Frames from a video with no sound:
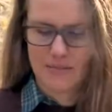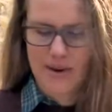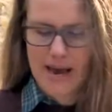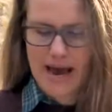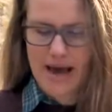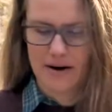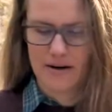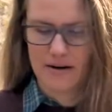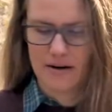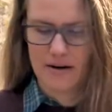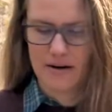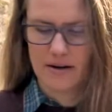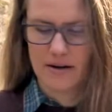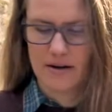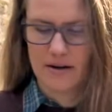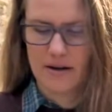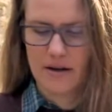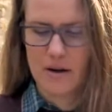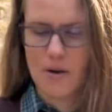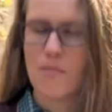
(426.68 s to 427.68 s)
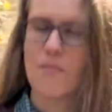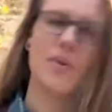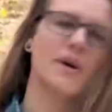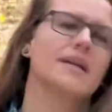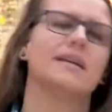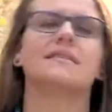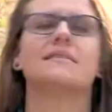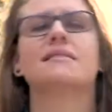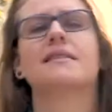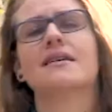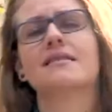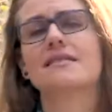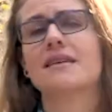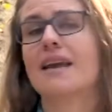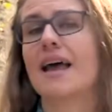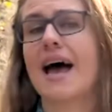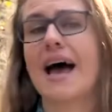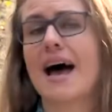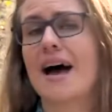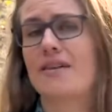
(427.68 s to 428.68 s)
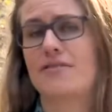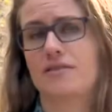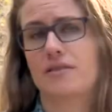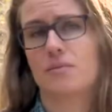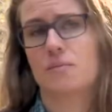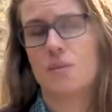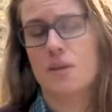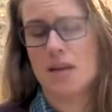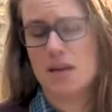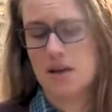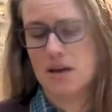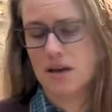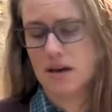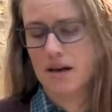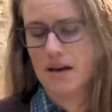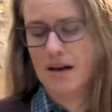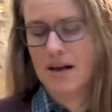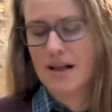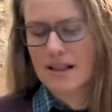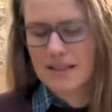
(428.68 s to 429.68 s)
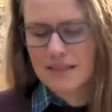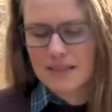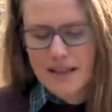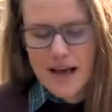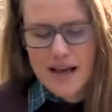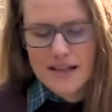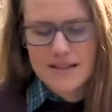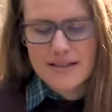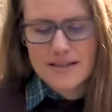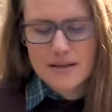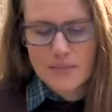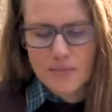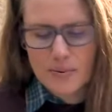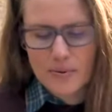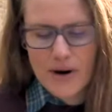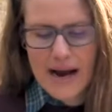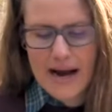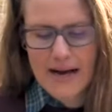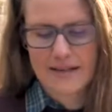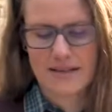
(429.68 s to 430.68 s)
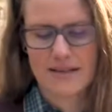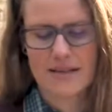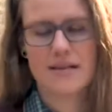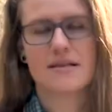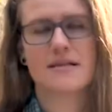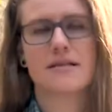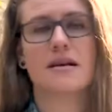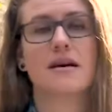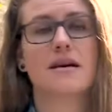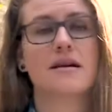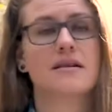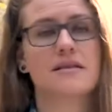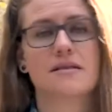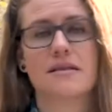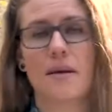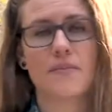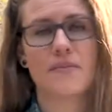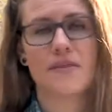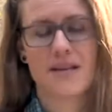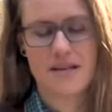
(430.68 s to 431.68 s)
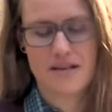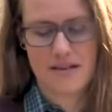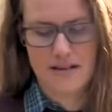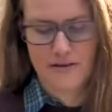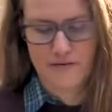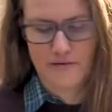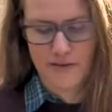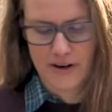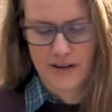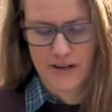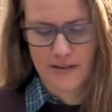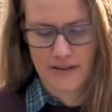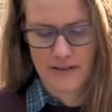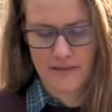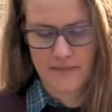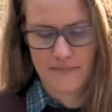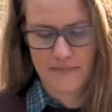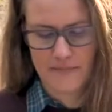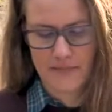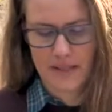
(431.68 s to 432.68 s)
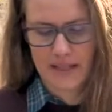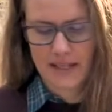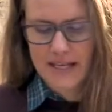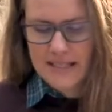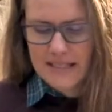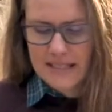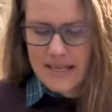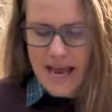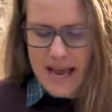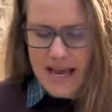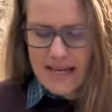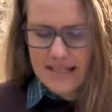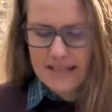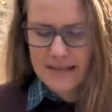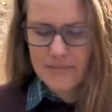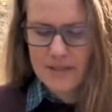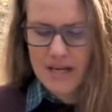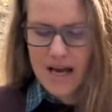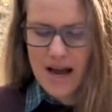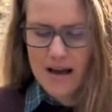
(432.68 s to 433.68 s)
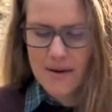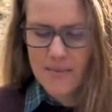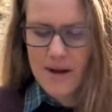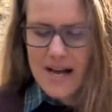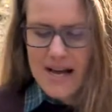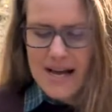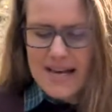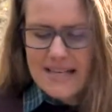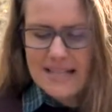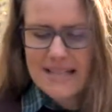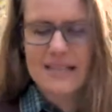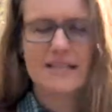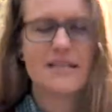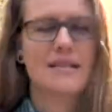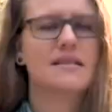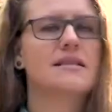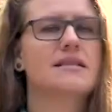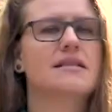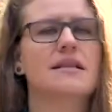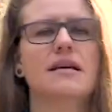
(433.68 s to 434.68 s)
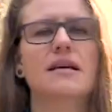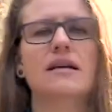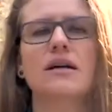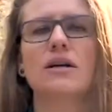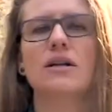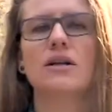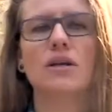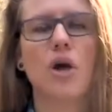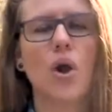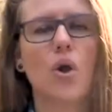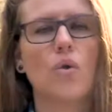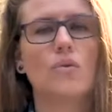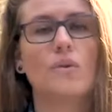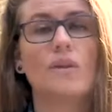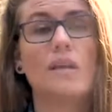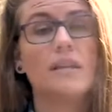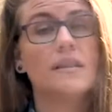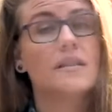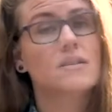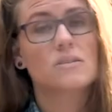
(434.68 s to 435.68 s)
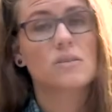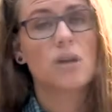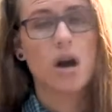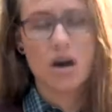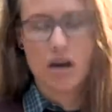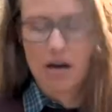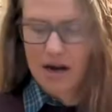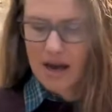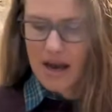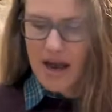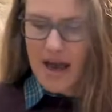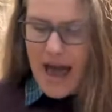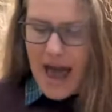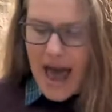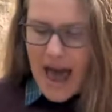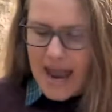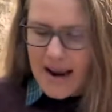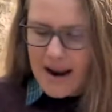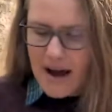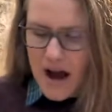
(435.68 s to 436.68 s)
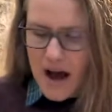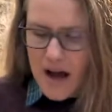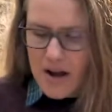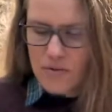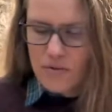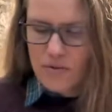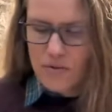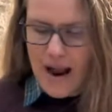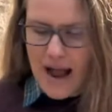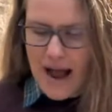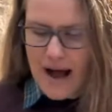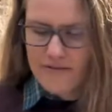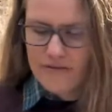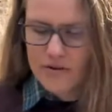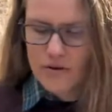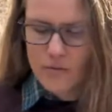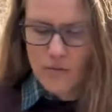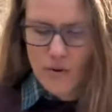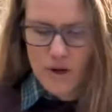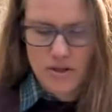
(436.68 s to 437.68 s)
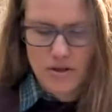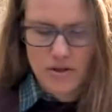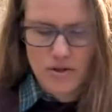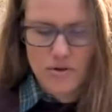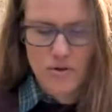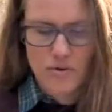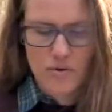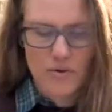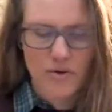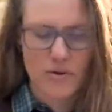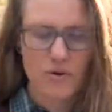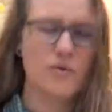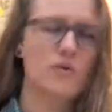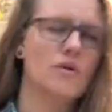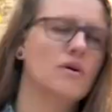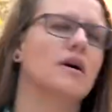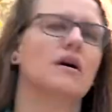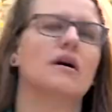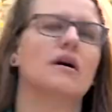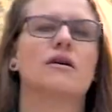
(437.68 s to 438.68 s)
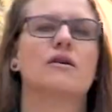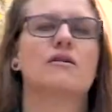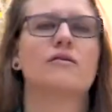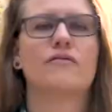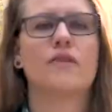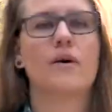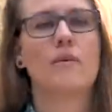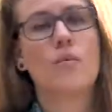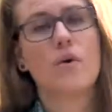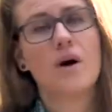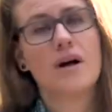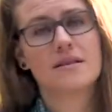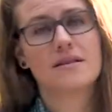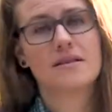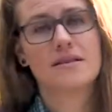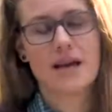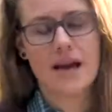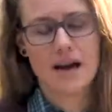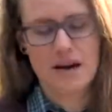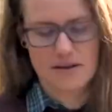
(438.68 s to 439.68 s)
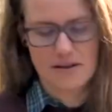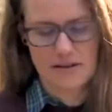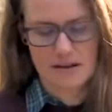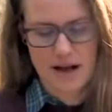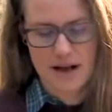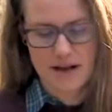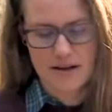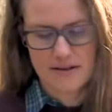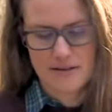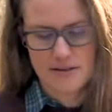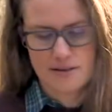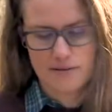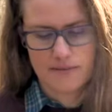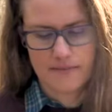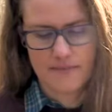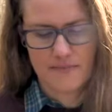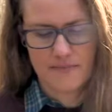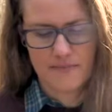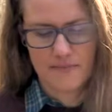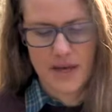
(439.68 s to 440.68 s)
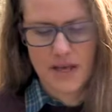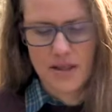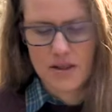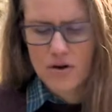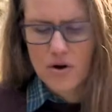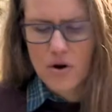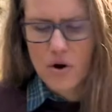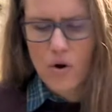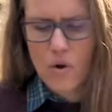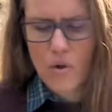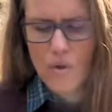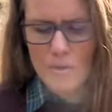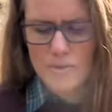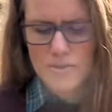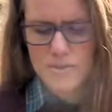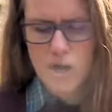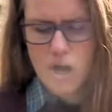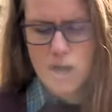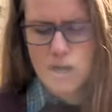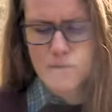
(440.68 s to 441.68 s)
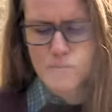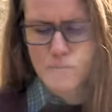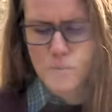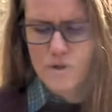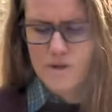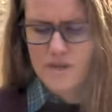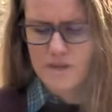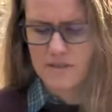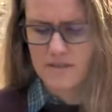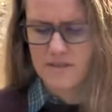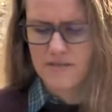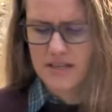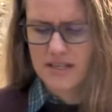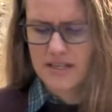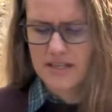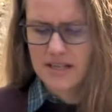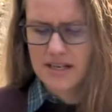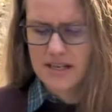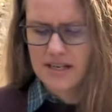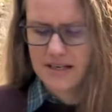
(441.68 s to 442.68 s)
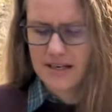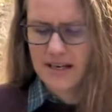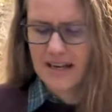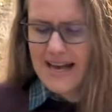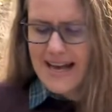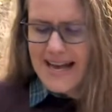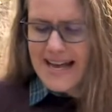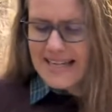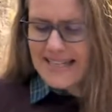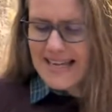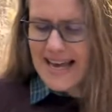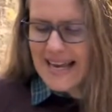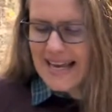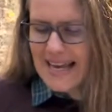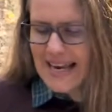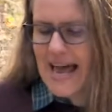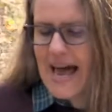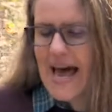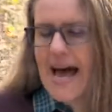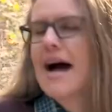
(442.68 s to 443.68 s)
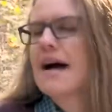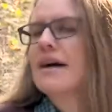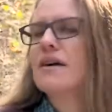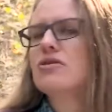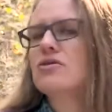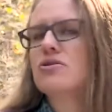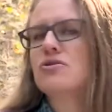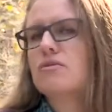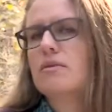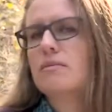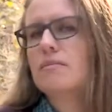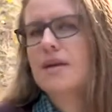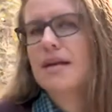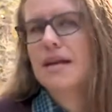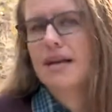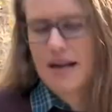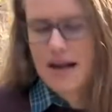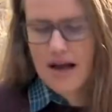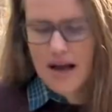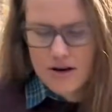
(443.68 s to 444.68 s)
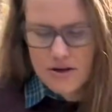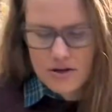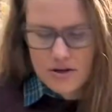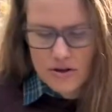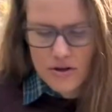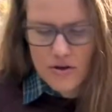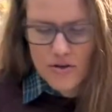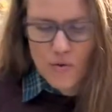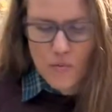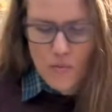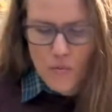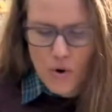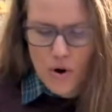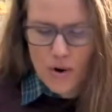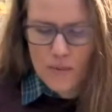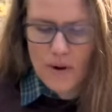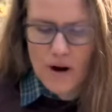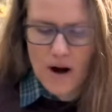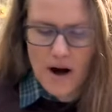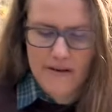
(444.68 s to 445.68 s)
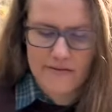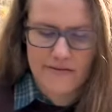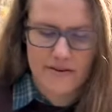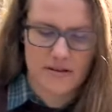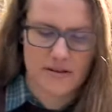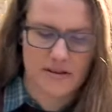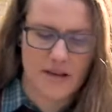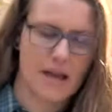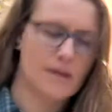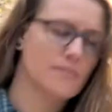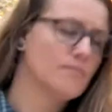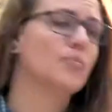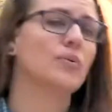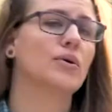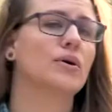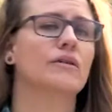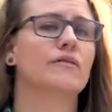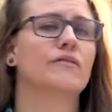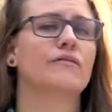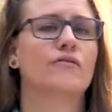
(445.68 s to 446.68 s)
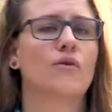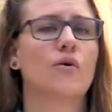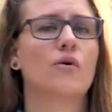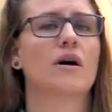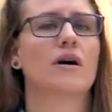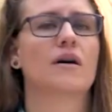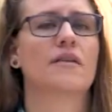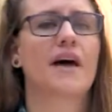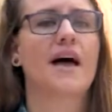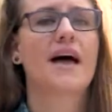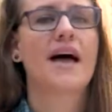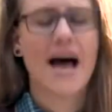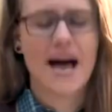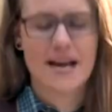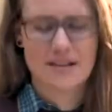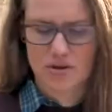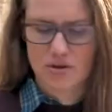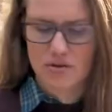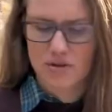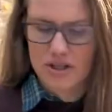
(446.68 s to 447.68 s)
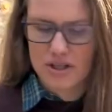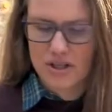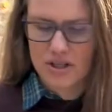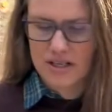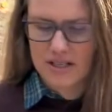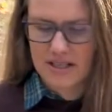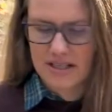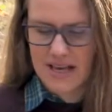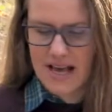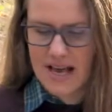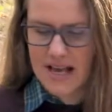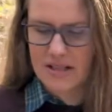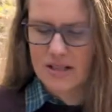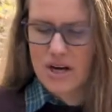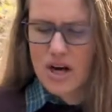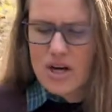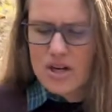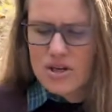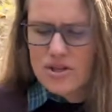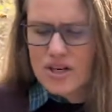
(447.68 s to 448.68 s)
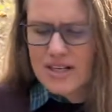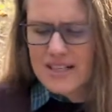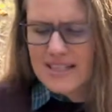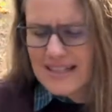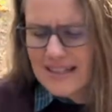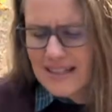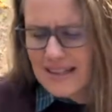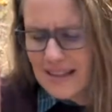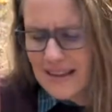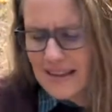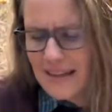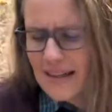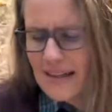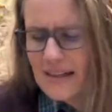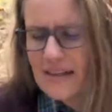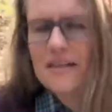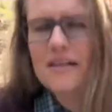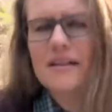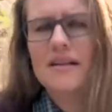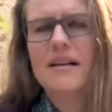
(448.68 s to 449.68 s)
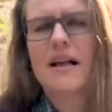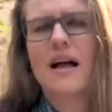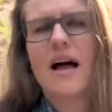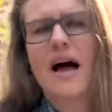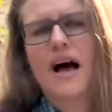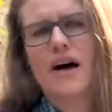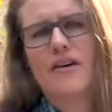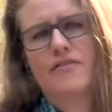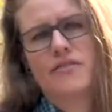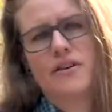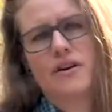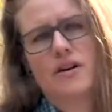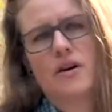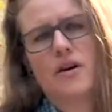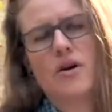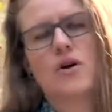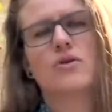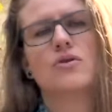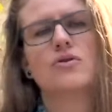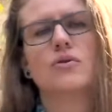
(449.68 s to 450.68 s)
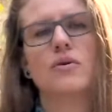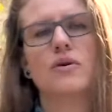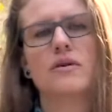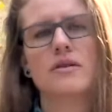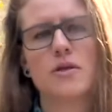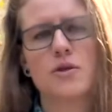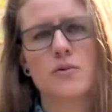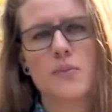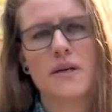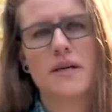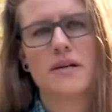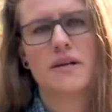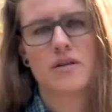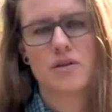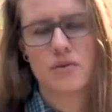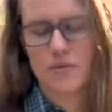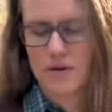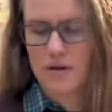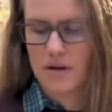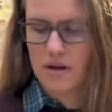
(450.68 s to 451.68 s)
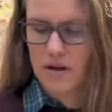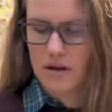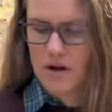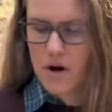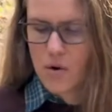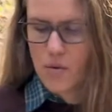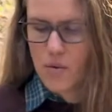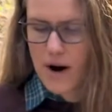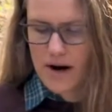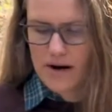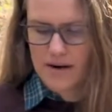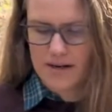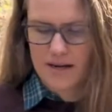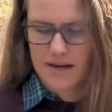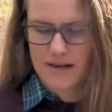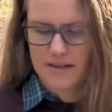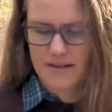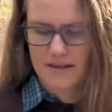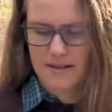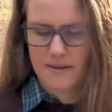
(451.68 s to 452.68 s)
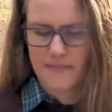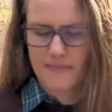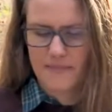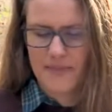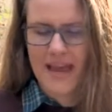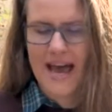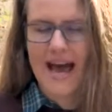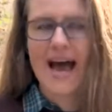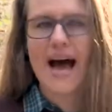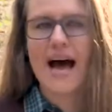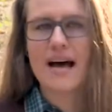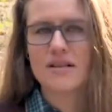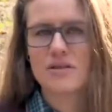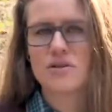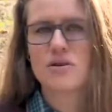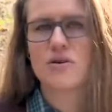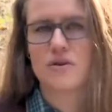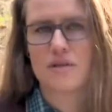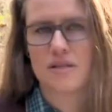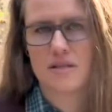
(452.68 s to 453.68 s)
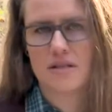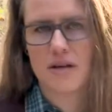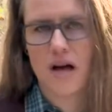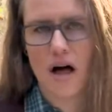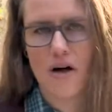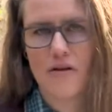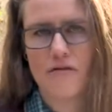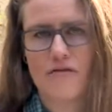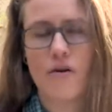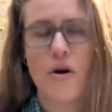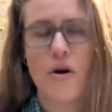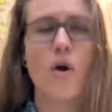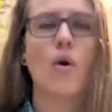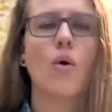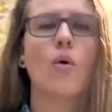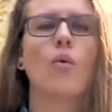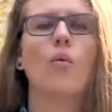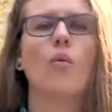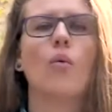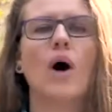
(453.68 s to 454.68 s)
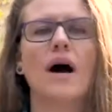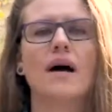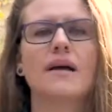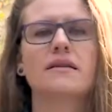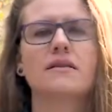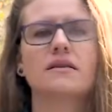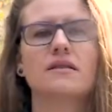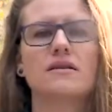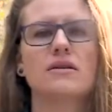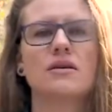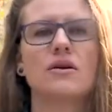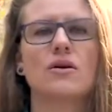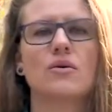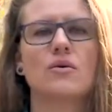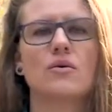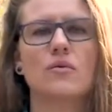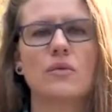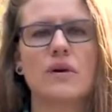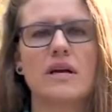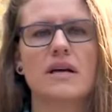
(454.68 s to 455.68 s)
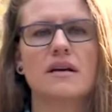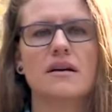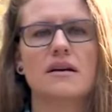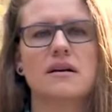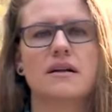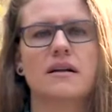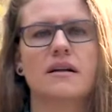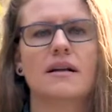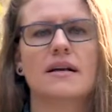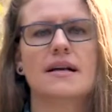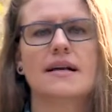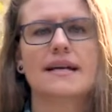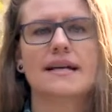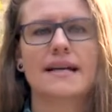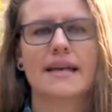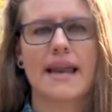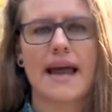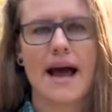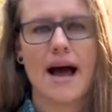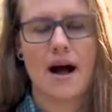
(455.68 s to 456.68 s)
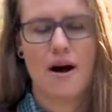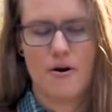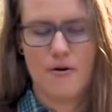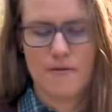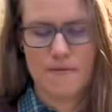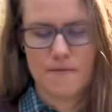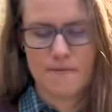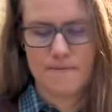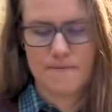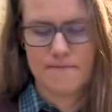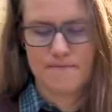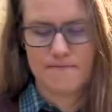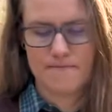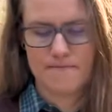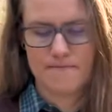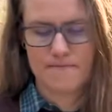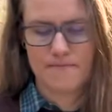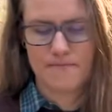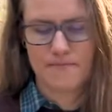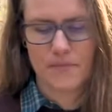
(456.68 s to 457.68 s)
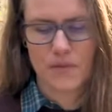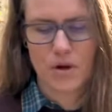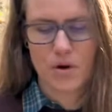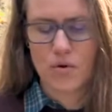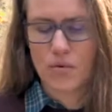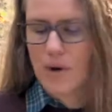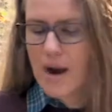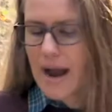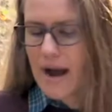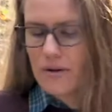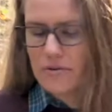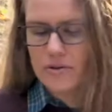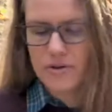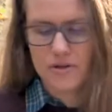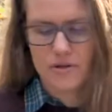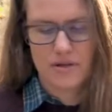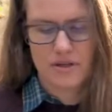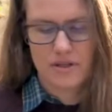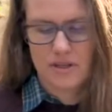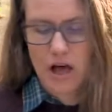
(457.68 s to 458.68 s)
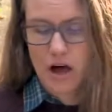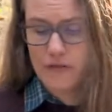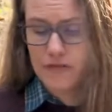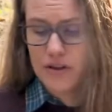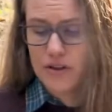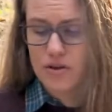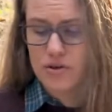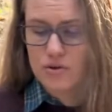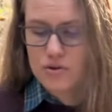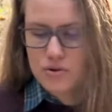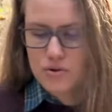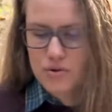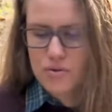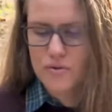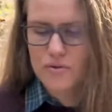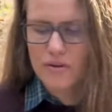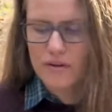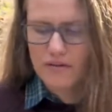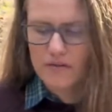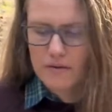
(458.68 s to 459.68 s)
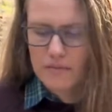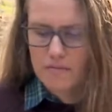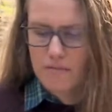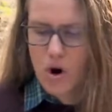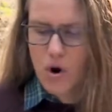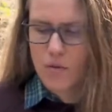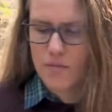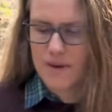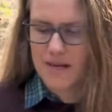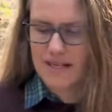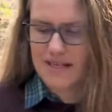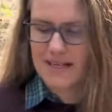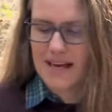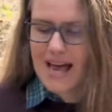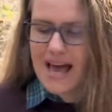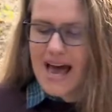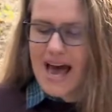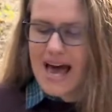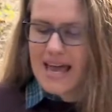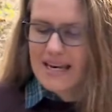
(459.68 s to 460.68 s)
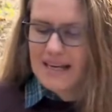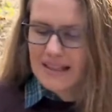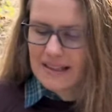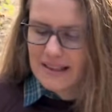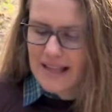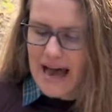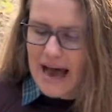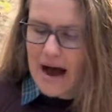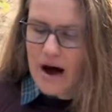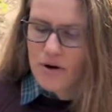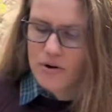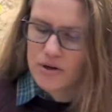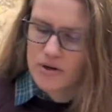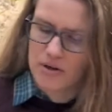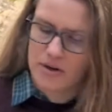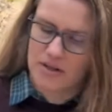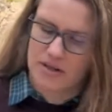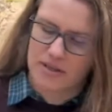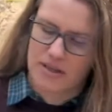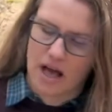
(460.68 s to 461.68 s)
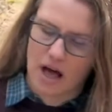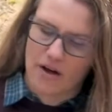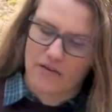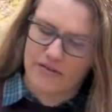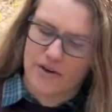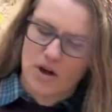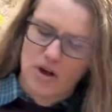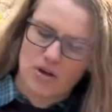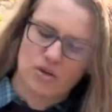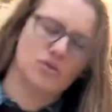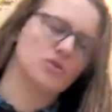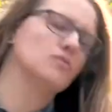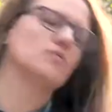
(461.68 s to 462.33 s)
pattern, but it doesn't have to be. Let's practice something different. Let's take some time to sit alone in the dark and unravel what's true from what scares us. In the cold, dark mornings of the season, take an extra minute under the warm covers and put forth, as Krishna says, just a little effort towards spiritual awareness. Ask yourself, what's real now? Ground yourself in the truth of the moment and allow yourself to